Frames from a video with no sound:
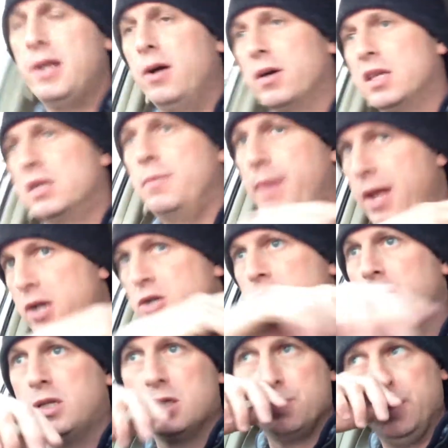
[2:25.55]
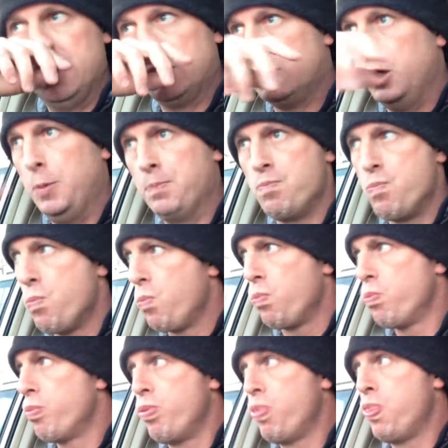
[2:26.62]
I'll get the manager at this place, too.
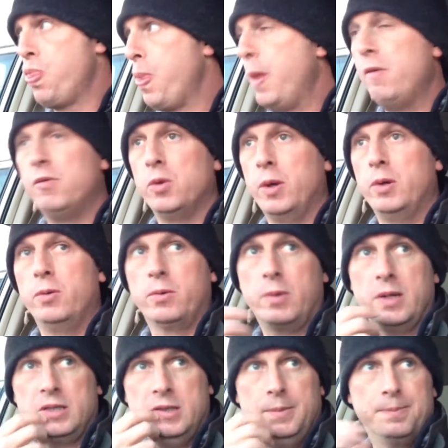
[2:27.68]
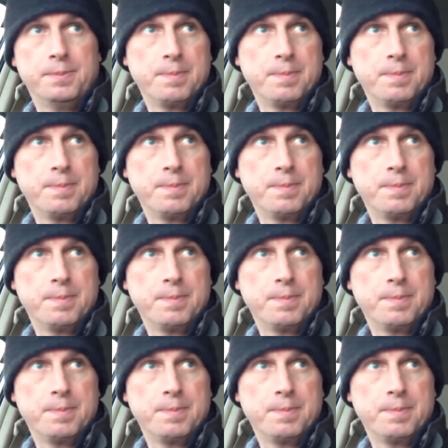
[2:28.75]
Even though I don't request it.